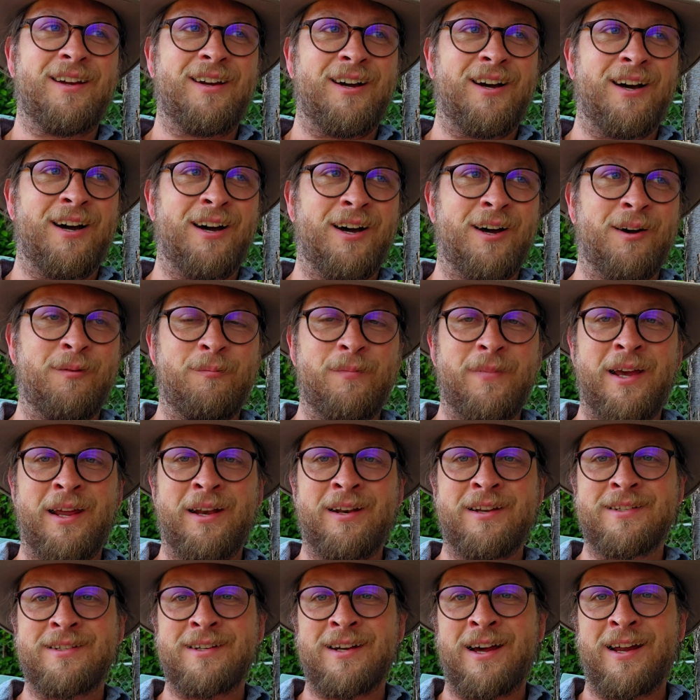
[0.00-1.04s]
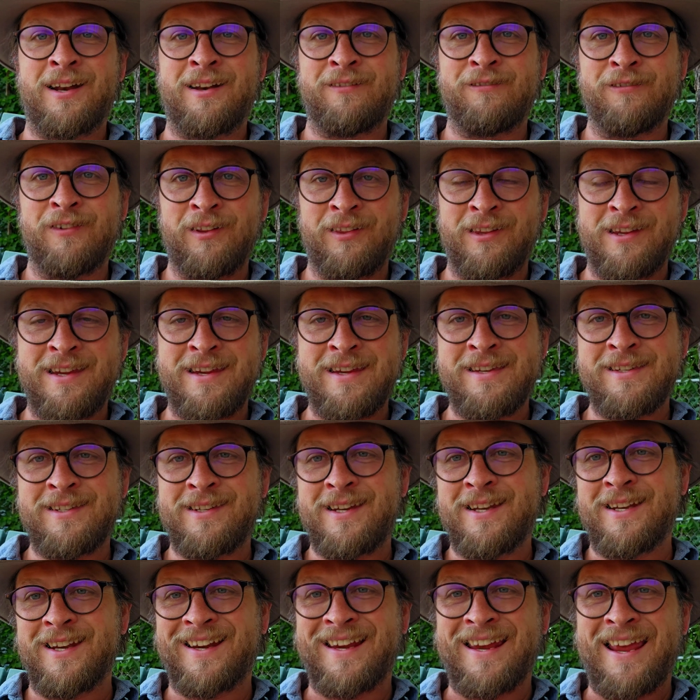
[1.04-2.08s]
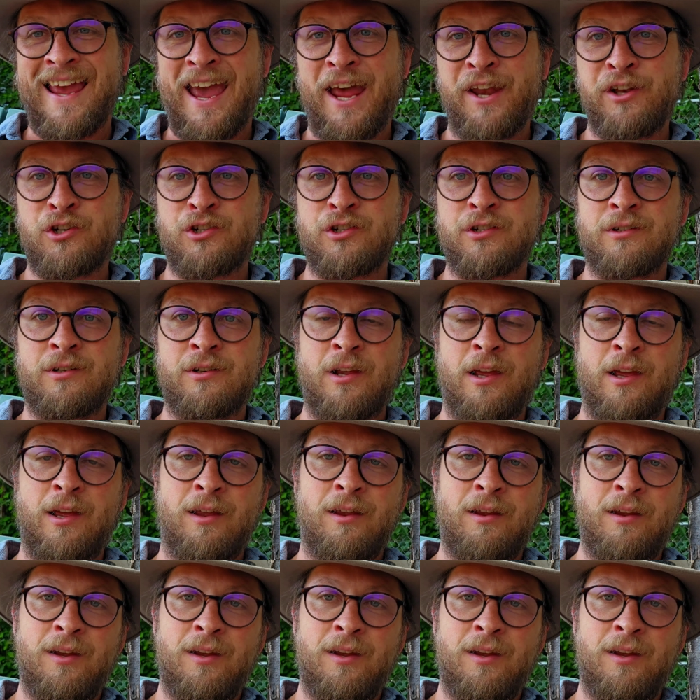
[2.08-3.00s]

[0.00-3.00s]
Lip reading: and is not really easy to catch to